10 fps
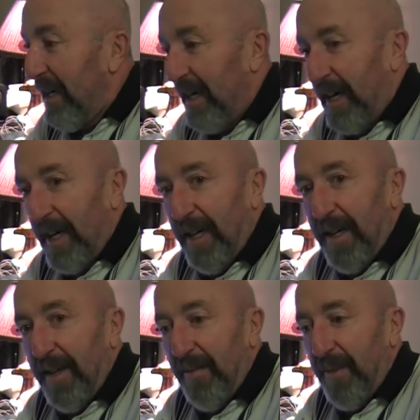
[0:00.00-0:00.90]

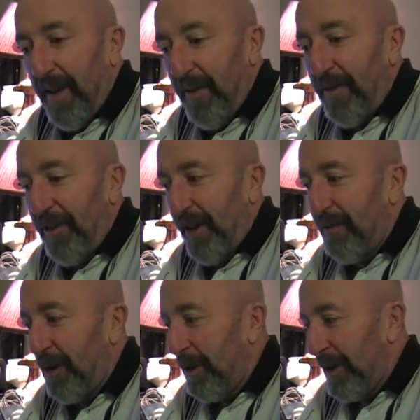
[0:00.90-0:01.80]
uh, a
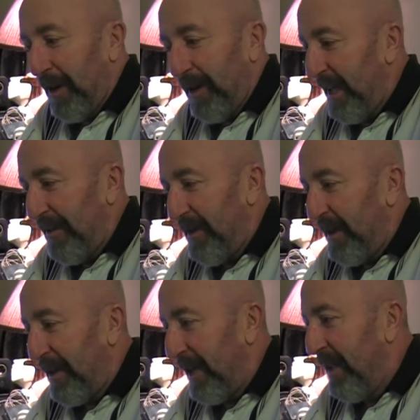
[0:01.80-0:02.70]
57 year old here? Not,
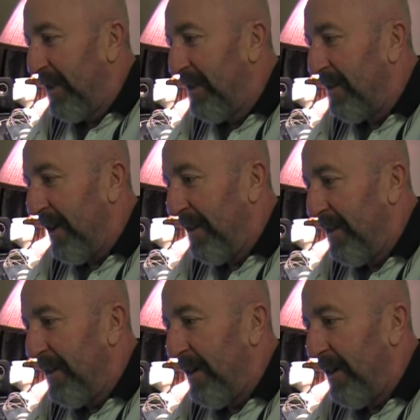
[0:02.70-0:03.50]
nothing. No.